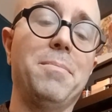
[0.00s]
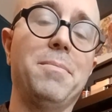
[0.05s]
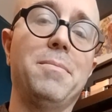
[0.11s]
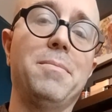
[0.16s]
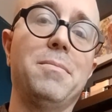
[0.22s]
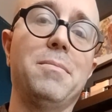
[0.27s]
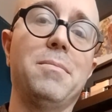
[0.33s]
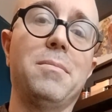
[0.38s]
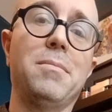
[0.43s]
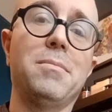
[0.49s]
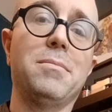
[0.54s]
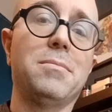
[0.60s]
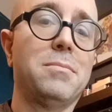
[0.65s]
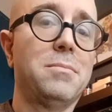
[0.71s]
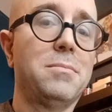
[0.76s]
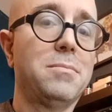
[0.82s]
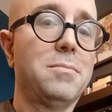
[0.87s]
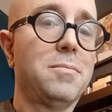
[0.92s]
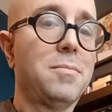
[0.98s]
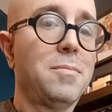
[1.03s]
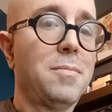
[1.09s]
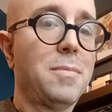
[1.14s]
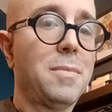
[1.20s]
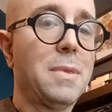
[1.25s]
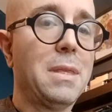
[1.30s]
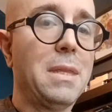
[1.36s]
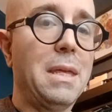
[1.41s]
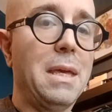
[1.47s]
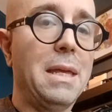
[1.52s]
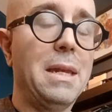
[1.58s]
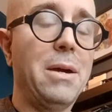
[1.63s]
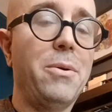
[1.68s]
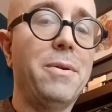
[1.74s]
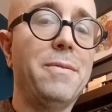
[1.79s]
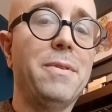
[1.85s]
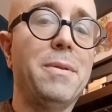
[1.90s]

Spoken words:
And now we have the